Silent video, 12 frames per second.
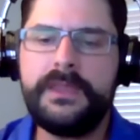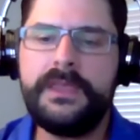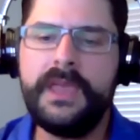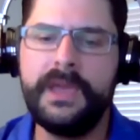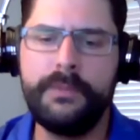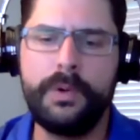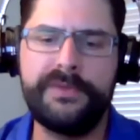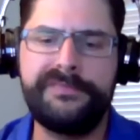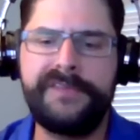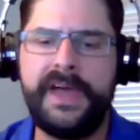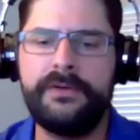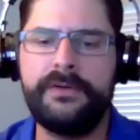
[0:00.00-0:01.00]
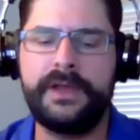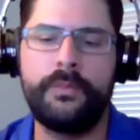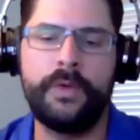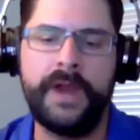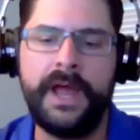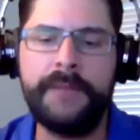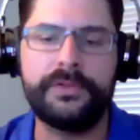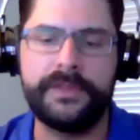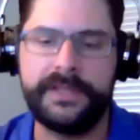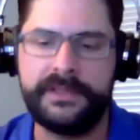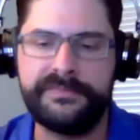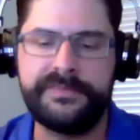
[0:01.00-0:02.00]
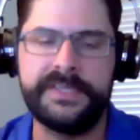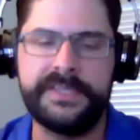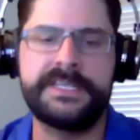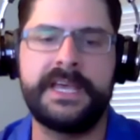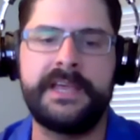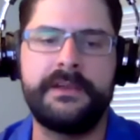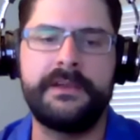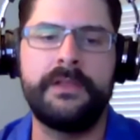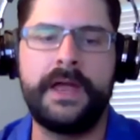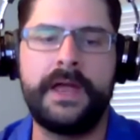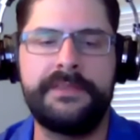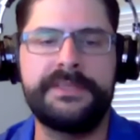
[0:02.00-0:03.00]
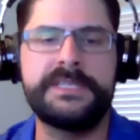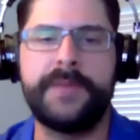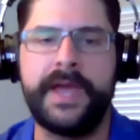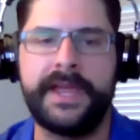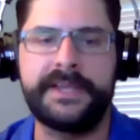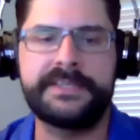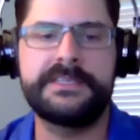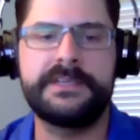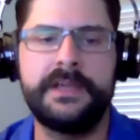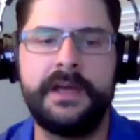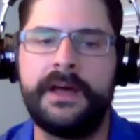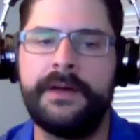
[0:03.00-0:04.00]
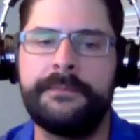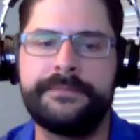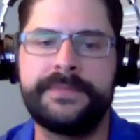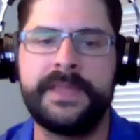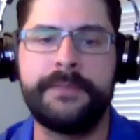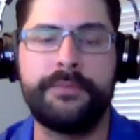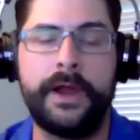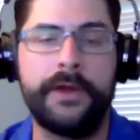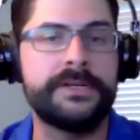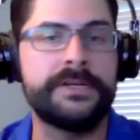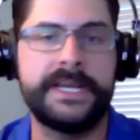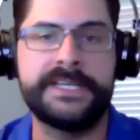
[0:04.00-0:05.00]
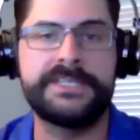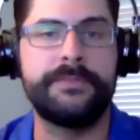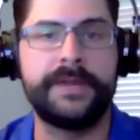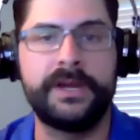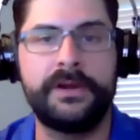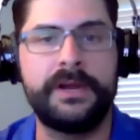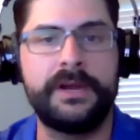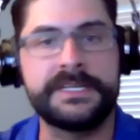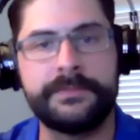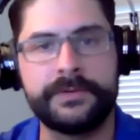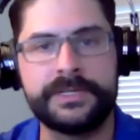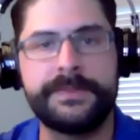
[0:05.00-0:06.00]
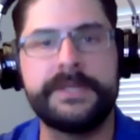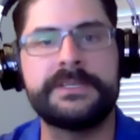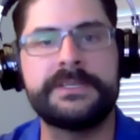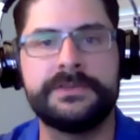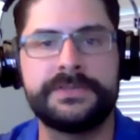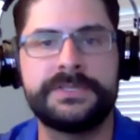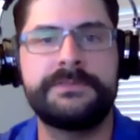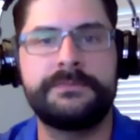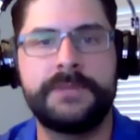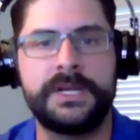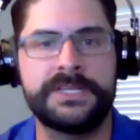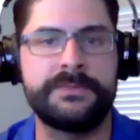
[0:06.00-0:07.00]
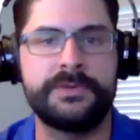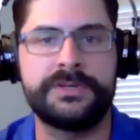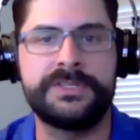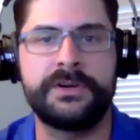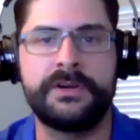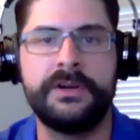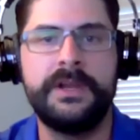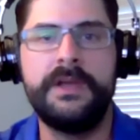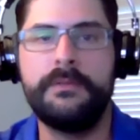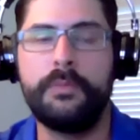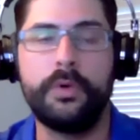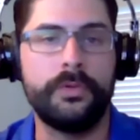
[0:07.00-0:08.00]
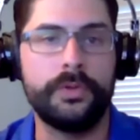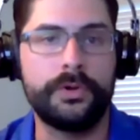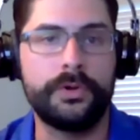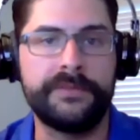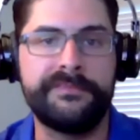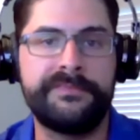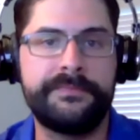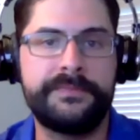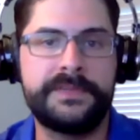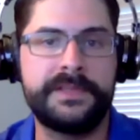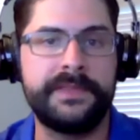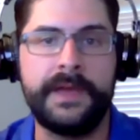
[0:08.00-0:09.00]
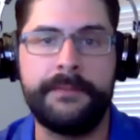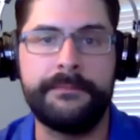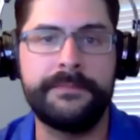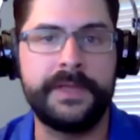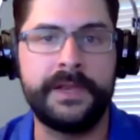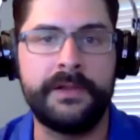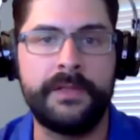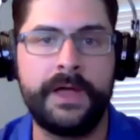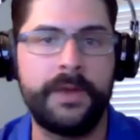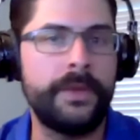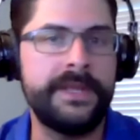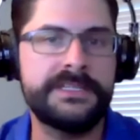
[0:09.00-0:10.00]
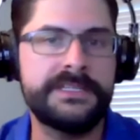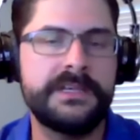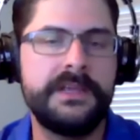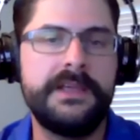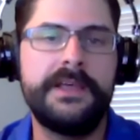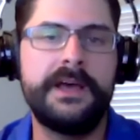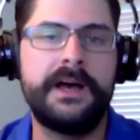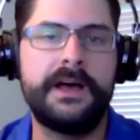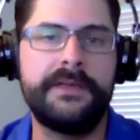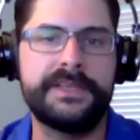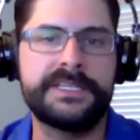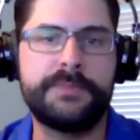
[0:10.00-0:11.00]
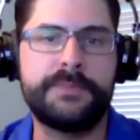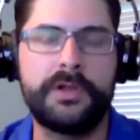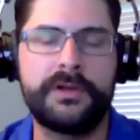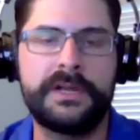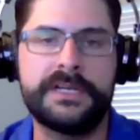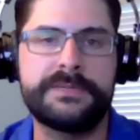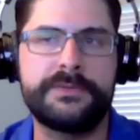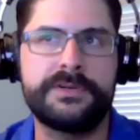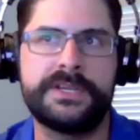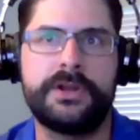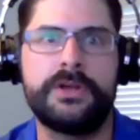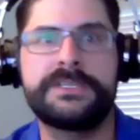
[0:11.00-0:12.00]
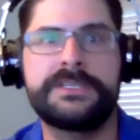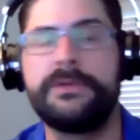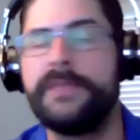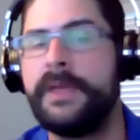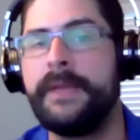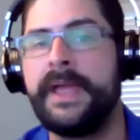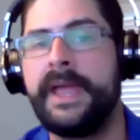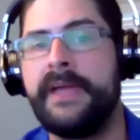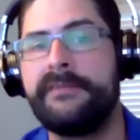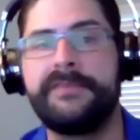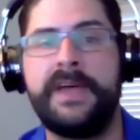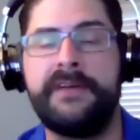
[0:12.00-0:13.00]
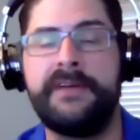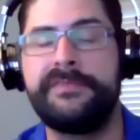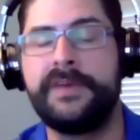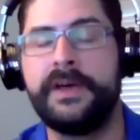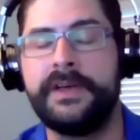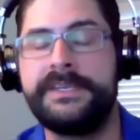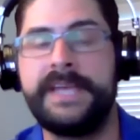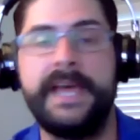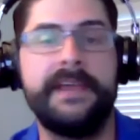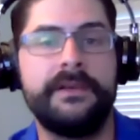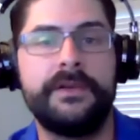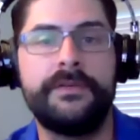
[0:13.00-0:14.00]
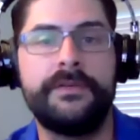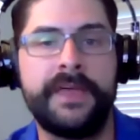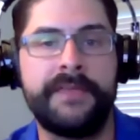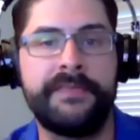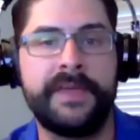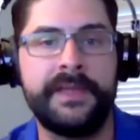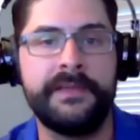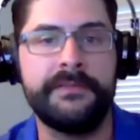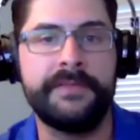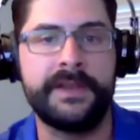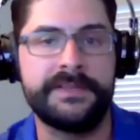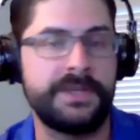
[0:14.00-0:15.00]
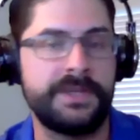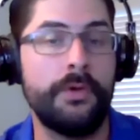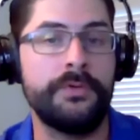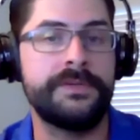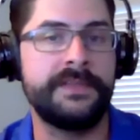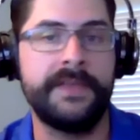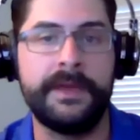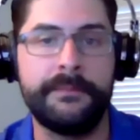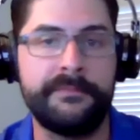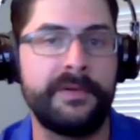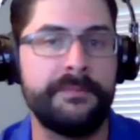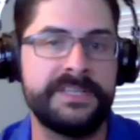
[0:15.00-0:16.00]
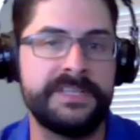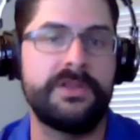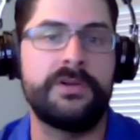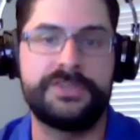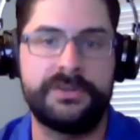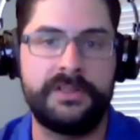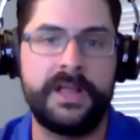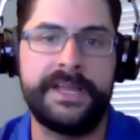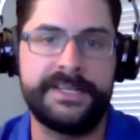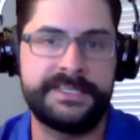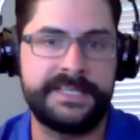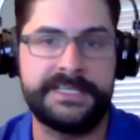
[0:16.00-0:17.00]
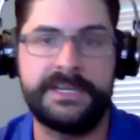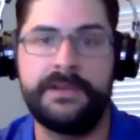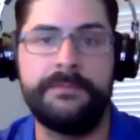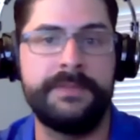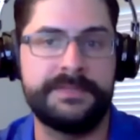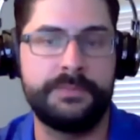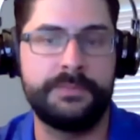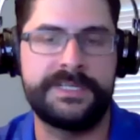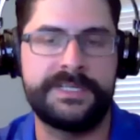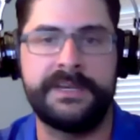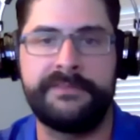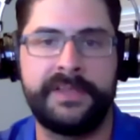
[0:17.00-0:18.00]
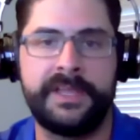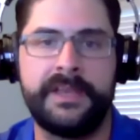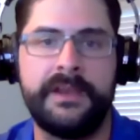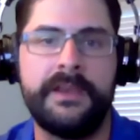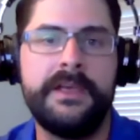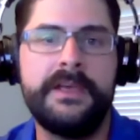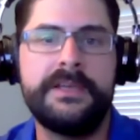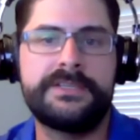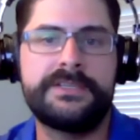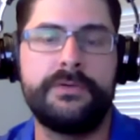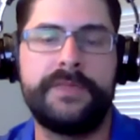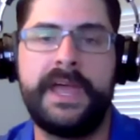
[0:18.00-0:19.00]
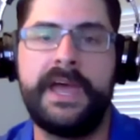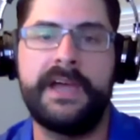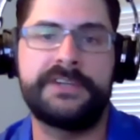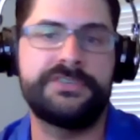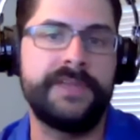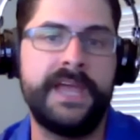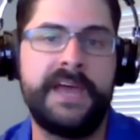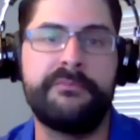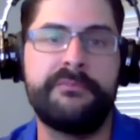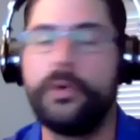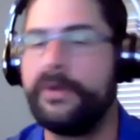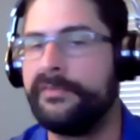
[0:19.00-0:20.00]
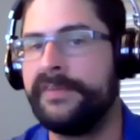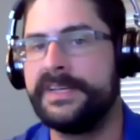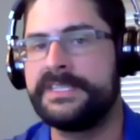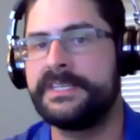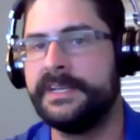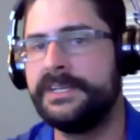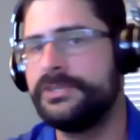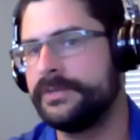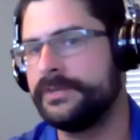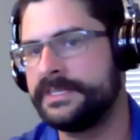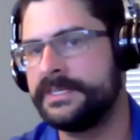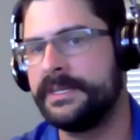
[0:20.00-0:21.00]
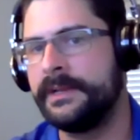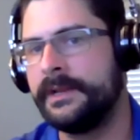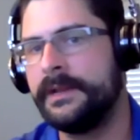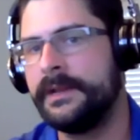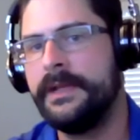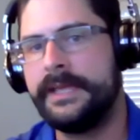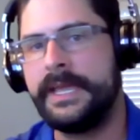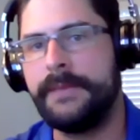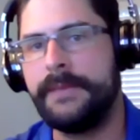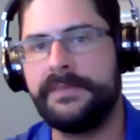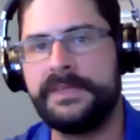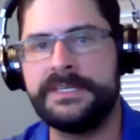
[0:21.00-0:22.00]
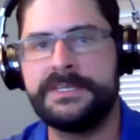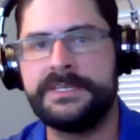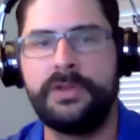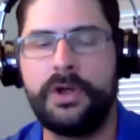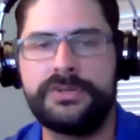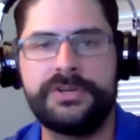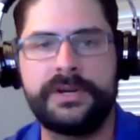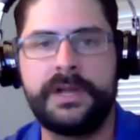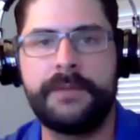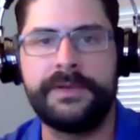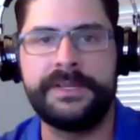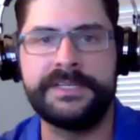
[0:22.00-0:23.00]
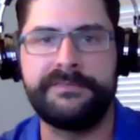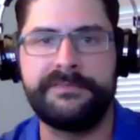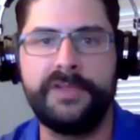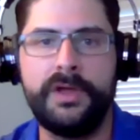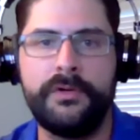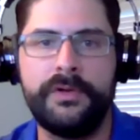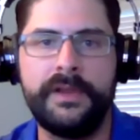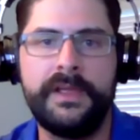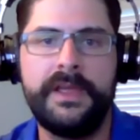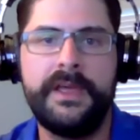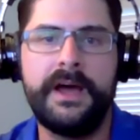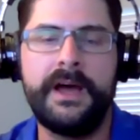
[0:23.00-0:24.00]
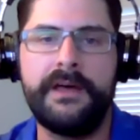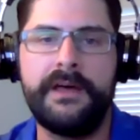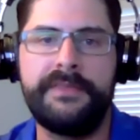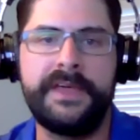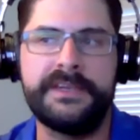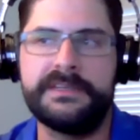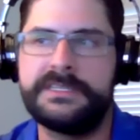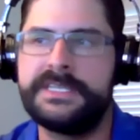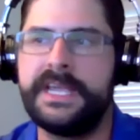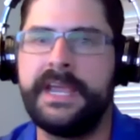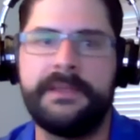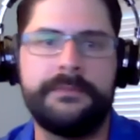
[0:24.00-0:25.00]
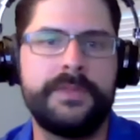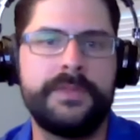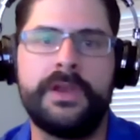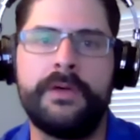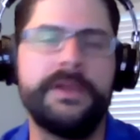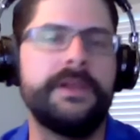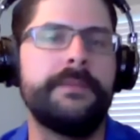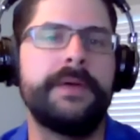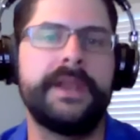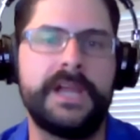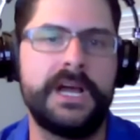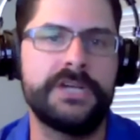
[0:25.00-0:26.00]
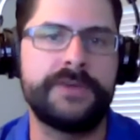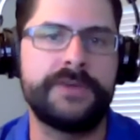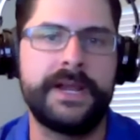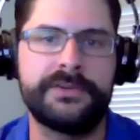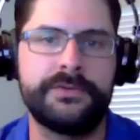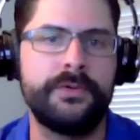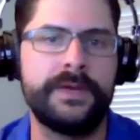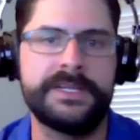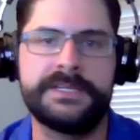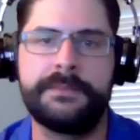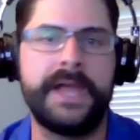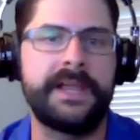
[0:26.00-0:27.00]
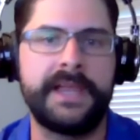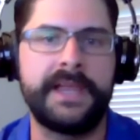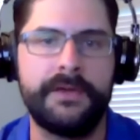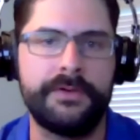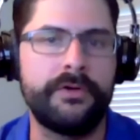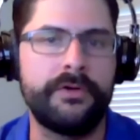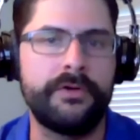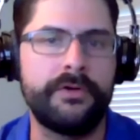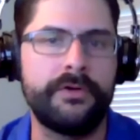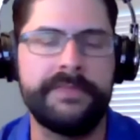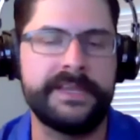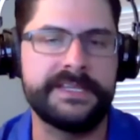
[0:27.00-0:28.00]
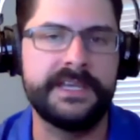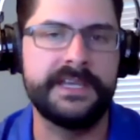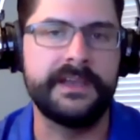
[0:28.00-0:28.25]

And what we found, what I believe, is that a lot of these banks, they prioritize their bigger customers because those customers are more lucrative to them in a lot of ways than smaller customers. And also they may have debt that it's owed to them from these larger clients that's going to be more significant. So they actually have more of a vested interest in keeping these larger companies afloat than, say, an independent contractor who has a bank account and a credit card and that's it.